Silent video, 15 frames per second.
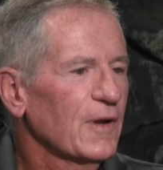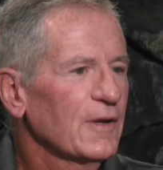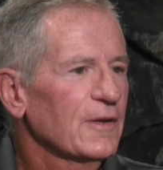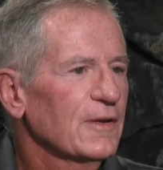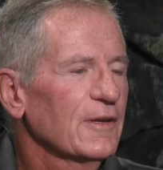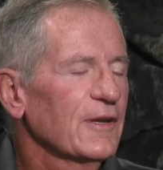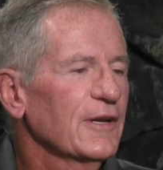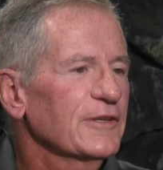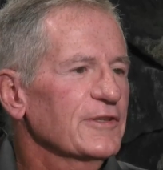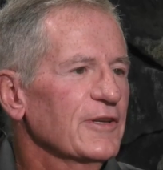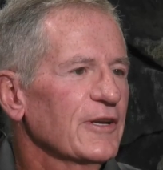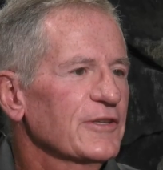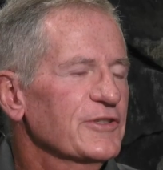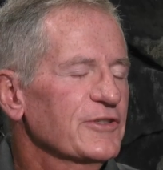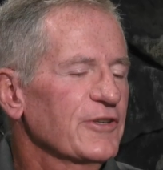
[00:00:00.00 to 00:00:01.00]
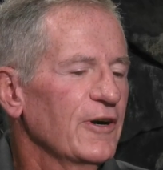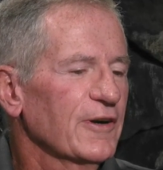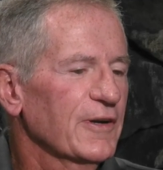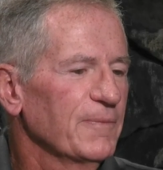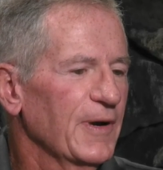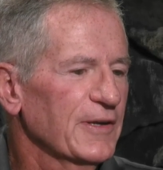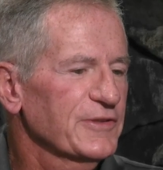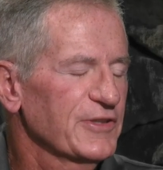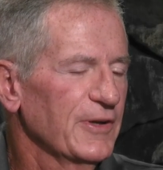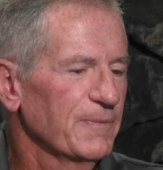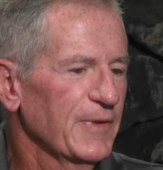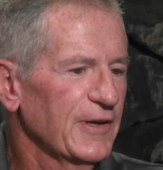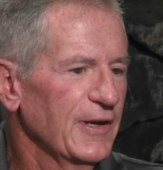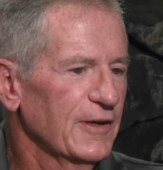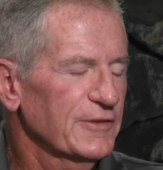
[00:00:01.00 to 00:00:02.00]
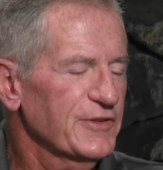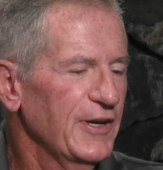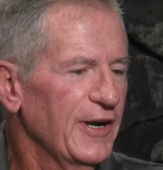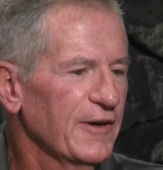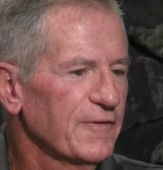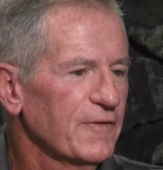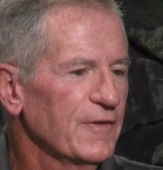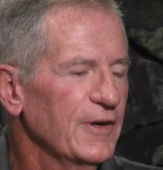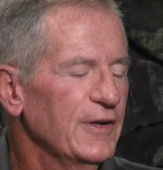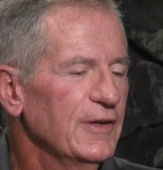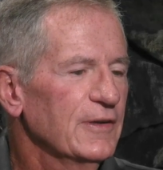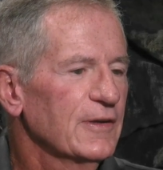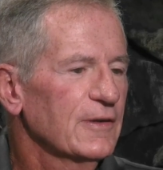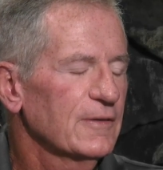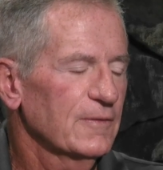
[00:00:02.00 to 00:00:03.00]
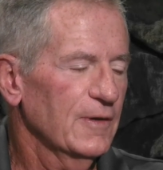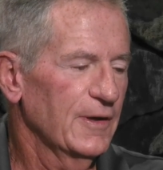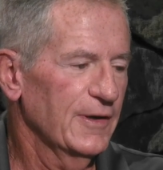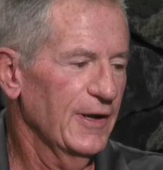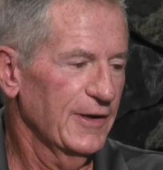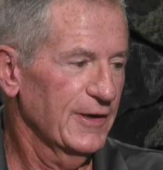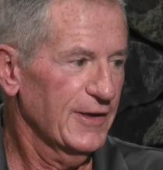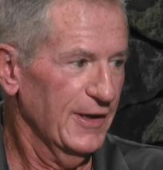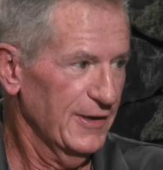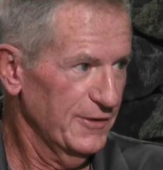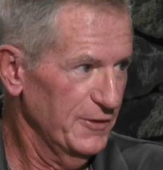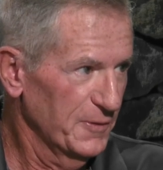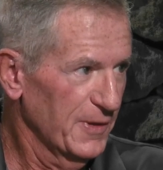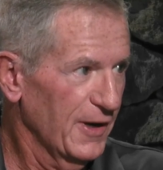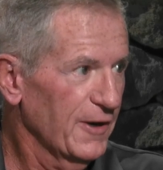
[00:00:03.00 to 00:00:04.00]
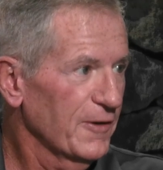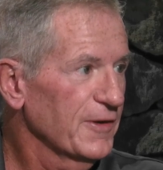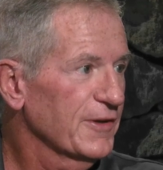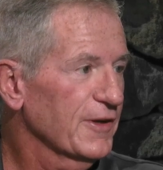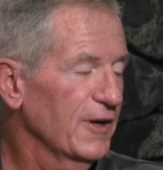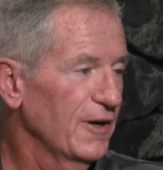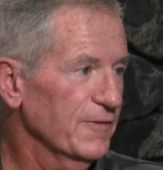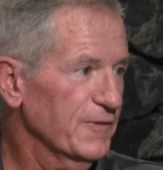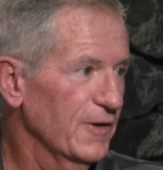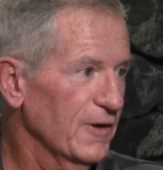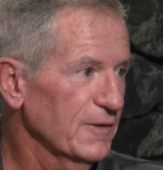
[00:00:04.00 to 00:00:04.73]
let's talk about something else. And again, you and I are in the golf cart.